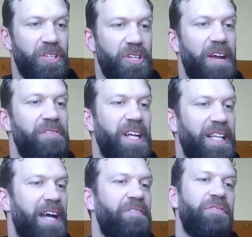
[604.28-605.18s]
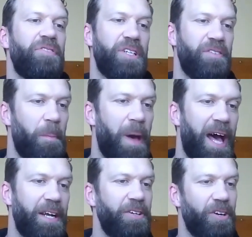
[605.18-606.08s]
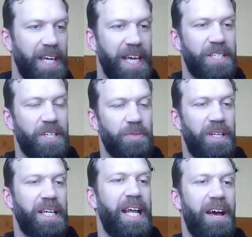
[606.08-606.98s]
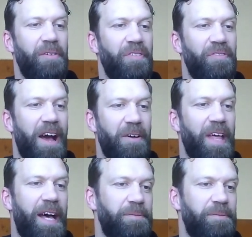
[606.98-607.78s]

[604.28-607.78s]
your everyday life, obviously you've got a partner, you've got kids as well. Kind of how have you found that?